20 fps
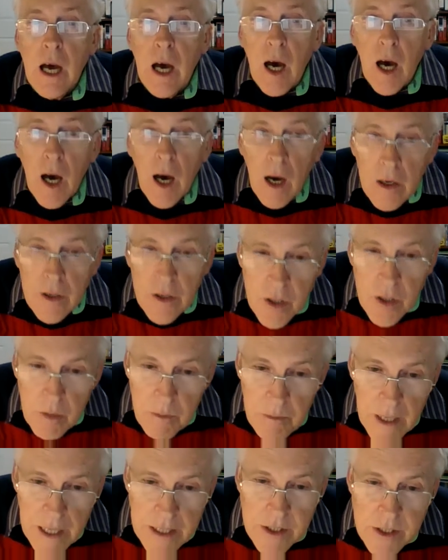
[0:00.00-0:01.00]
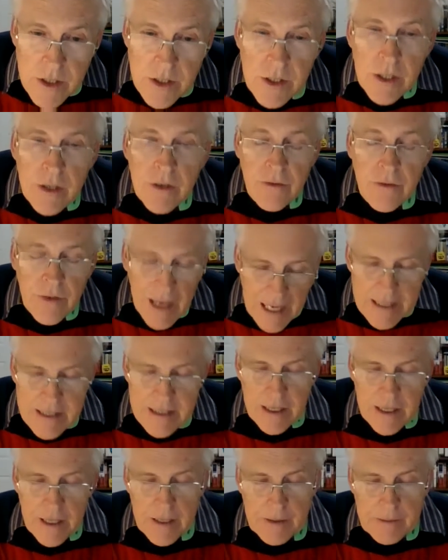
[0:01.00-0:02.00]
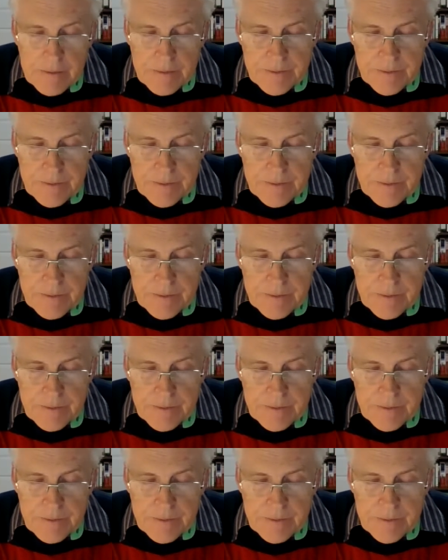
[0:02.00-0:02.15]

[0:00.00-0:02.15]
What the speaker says: argumentative essay.